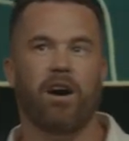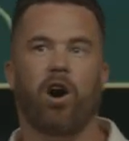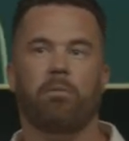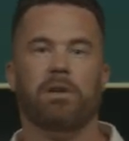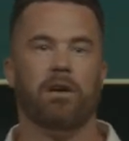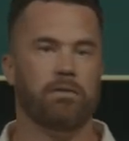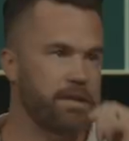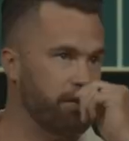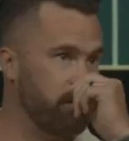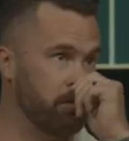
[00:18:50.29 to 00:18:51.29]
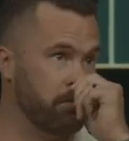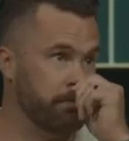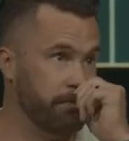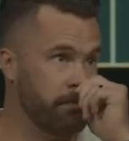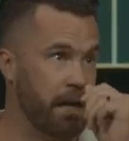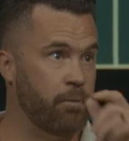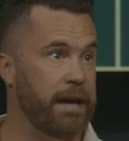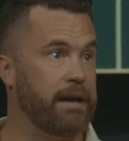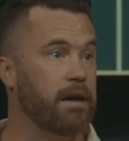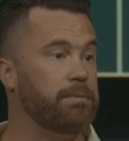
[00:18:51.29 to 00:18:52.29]
Home Alone 2, they
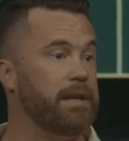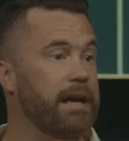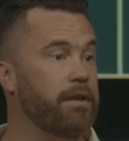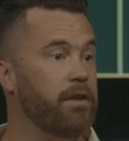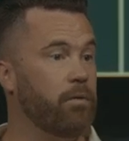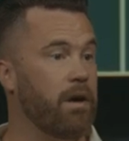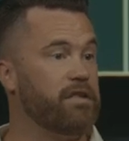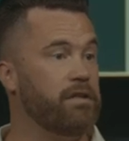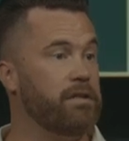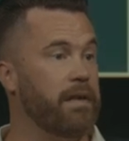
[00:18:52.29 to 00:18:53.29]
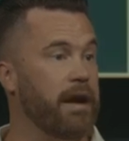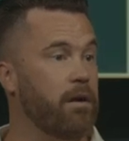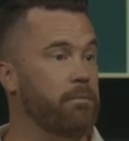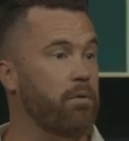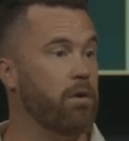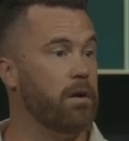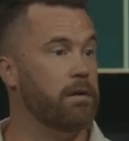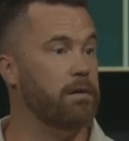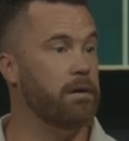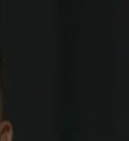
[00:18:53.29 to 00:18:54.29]
wake up late, they're rushing to the airport.